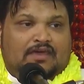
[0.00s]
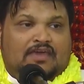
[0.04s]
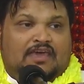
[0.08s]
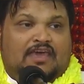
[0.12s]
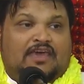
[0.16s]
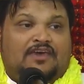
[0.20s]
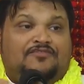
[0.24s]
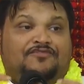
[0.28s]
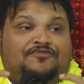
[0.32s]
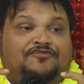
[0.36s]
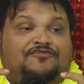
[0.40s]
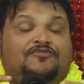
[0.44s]

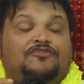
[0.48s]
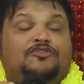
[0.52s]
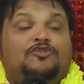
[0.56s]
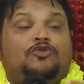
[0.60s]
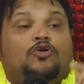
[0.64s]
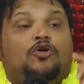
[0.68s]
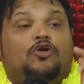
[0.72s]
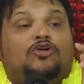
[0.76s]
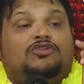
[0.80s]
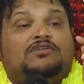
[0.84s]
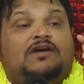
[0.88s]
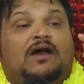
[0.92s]
If you
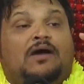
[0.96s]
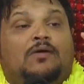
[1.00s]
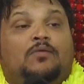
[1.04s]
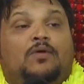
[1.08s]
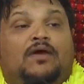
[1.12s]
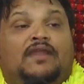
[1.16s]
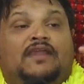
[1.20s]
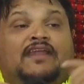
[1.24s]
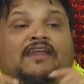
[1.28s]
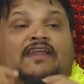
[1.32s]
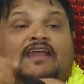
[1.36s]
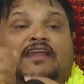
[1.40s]
go to a
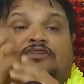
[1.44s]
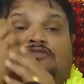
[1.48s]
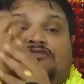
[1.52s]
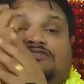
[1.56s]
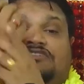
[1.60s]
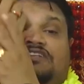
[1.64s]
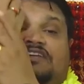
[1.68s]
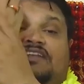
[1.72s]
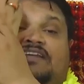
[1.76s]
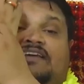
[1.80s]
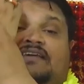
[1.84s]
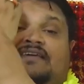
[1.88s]
wedding and you
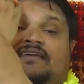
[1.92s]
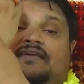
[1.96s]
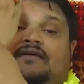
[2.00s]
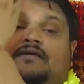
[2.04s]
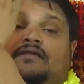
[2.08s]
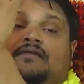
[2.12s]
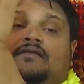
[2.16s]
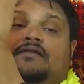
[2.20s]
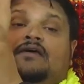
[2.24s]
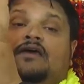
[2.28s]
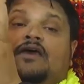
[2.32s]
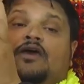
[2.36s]
see the
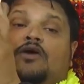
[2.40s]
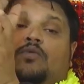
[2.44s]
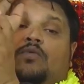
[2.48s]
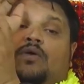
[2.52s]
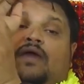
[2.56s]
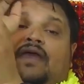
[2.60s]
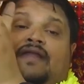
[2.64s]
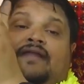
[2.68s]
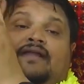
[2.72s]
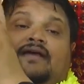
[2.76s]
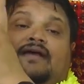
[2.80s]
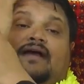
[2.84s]
girl
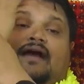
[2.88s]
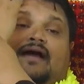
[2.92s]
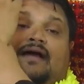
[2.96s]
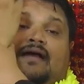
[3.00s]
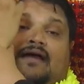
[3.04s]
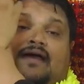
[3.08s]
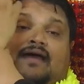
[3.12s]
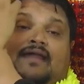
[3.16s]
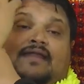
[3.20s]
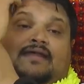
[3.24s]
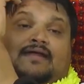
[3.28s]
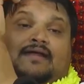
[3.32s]
wearing
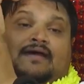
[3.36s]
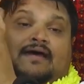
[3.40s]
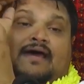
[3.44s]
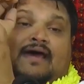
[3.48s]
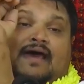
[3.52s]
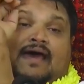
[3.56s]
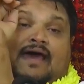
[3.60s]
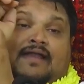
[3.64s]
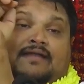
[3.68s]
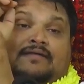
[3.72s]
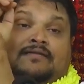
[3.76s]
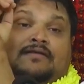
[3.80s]
kangan in her
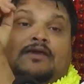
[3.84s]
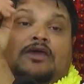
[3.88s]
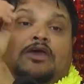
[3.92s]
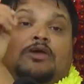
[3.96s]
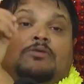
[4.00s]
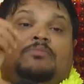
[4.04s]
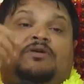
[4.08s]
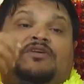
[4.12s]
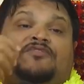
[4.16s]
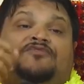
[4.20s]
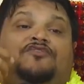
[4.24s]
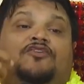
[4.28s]
hand,
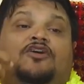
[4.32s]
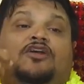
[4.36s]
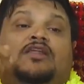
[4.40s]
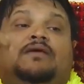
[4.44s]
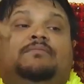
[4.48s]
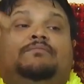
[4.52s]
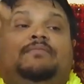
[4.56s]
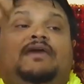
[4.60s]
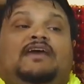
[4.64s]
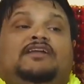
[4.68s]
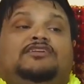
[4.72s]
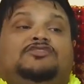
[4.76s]
before
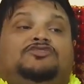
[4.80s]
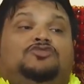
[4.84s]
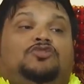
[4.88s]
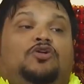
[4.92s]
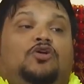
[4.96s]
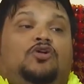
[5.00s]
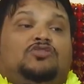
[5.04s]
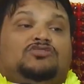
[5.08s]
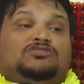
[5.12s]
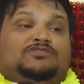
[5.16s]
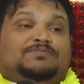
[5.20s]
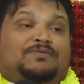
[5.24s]
they make
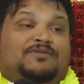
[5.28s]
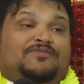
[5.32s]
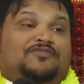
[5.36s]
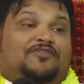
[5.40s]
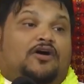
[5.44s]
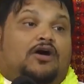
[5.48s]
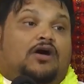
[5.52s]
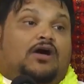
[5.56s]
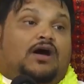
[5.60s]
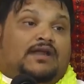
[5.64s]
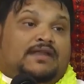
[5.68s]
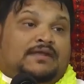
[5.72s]
toast,
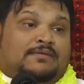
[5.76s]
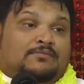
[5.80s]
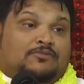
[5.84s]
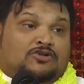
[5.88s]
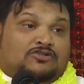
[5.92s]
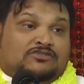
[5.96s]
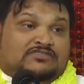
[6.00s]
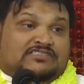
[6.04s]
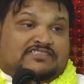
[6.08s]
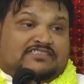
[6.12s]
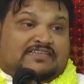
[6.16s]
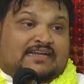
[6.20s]
before
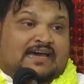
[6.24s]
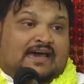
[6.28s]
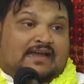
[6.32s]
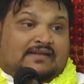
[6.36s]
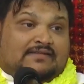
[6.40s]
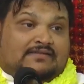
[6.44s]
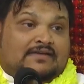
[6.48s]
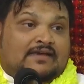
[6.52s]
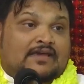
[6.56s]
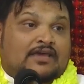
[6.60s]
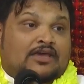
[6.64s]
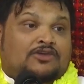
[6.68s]
honeymoon start,
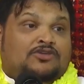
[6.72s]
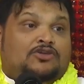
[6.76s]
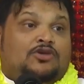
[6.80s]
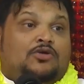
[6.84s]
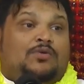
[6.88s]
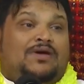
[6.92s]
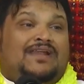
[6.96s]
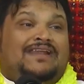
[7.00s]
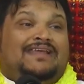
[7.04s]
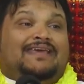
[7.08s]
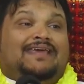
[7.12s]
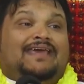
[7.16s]
you
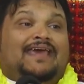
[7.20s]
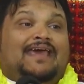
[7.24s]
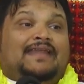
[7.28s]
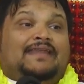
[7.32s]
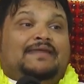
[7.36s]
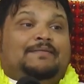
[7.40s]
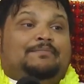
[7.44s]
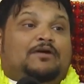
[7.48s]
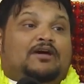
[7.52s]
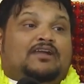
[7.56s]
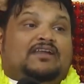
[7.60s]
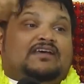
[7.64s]
will hear
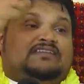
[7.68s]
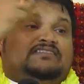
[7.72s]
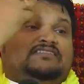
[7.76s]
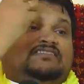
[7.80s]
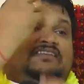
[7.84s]
the mother